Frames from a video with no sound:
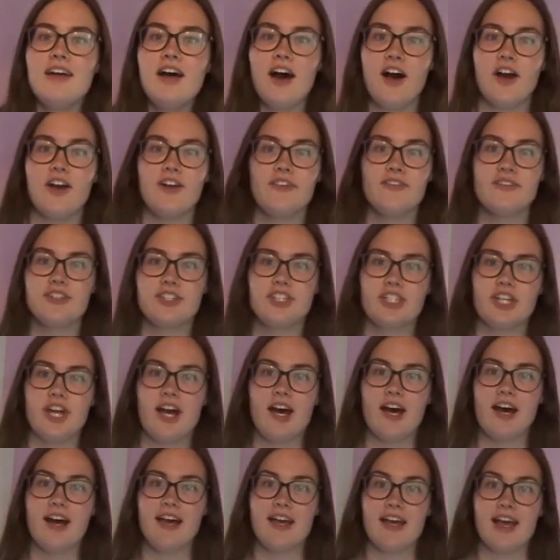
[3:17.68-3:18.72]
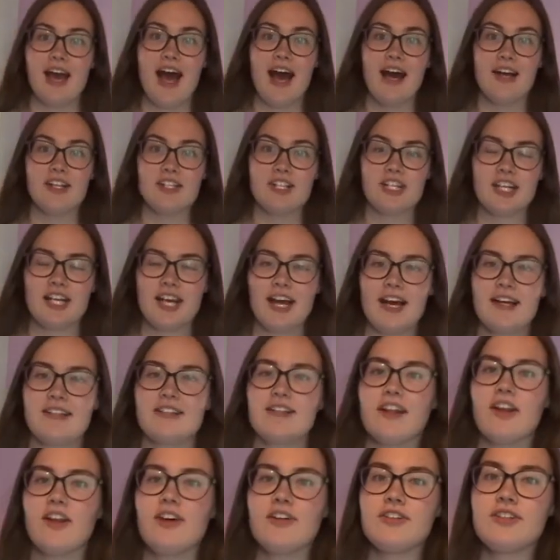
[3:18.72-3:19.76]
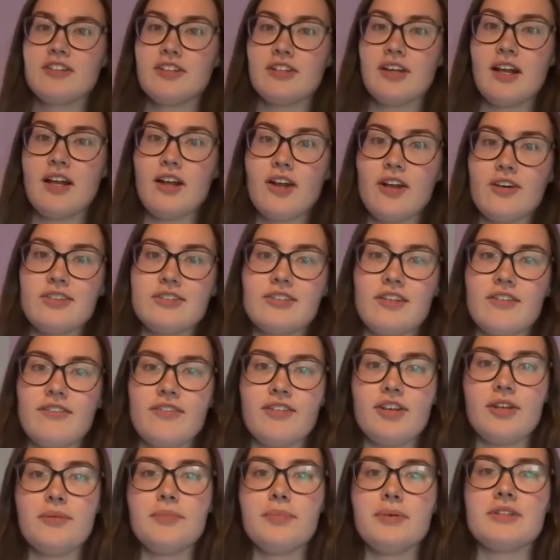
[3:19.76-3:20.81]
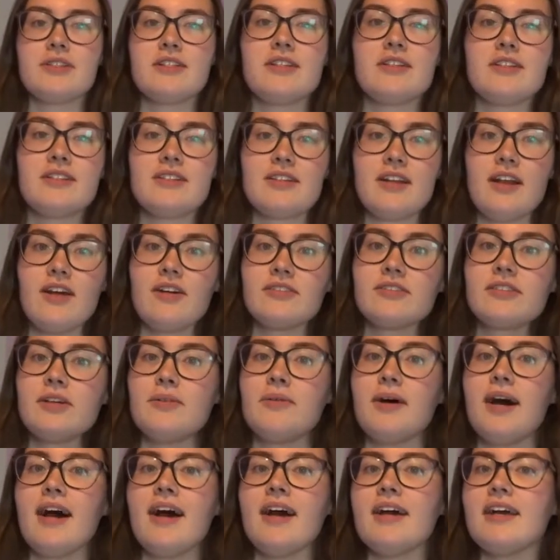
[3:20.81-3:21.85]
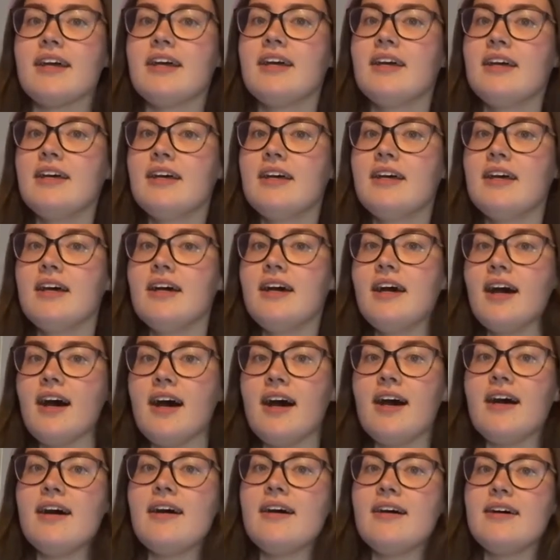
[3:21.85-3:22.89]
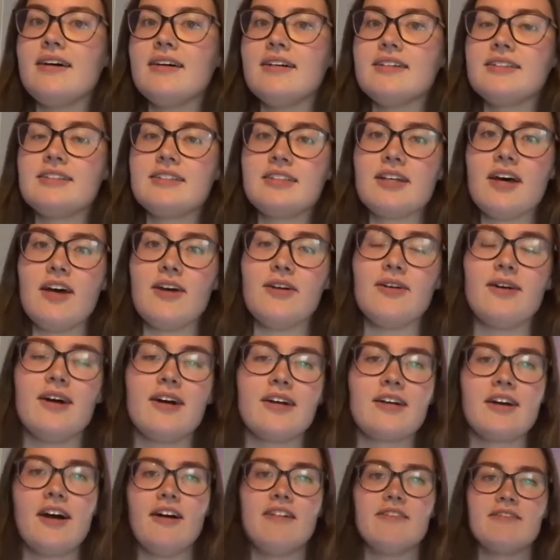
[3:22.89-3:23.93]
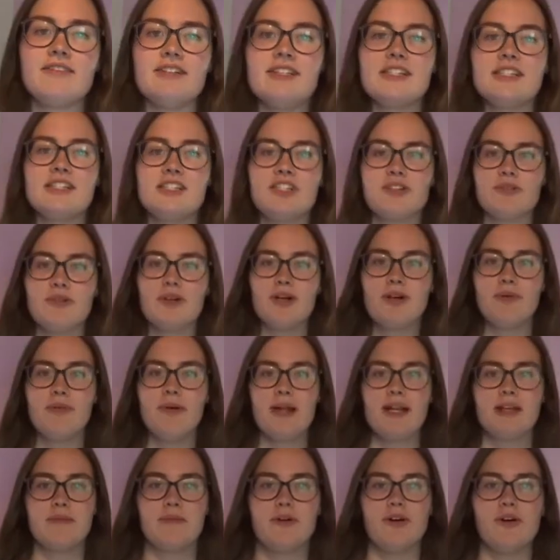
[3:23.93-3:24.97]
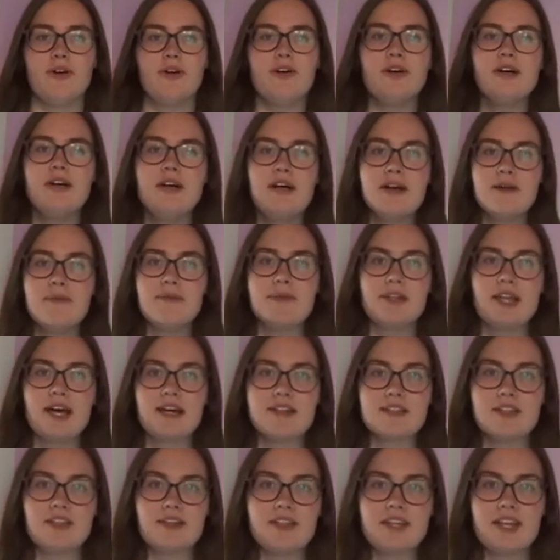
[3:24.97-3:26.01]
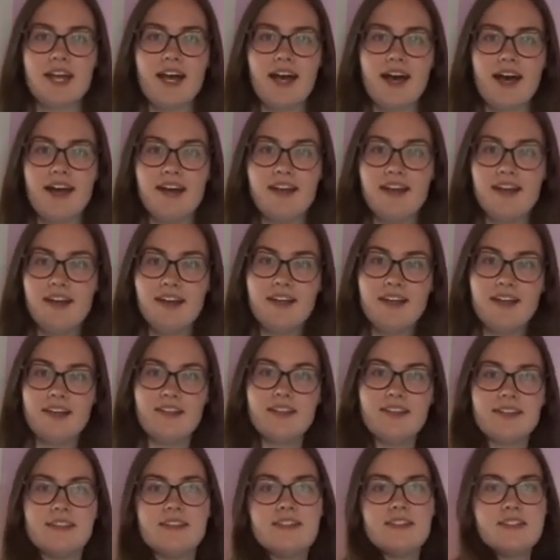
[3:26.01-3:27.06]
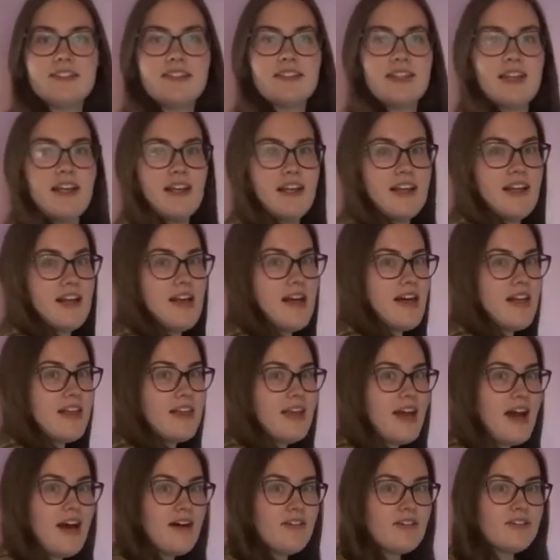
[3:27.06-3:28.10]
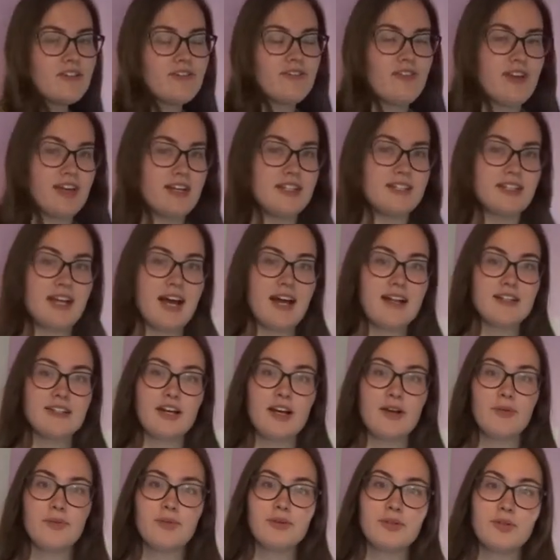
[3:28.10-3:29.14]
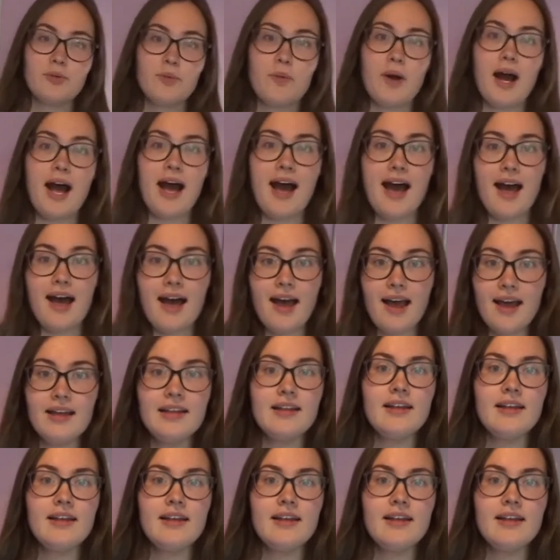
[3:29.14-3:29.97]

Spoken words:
overshirt. It actually has a lost a few buttons along the way, so I can't really do it up anymore, but that's okay. This is the outfit, and I would wear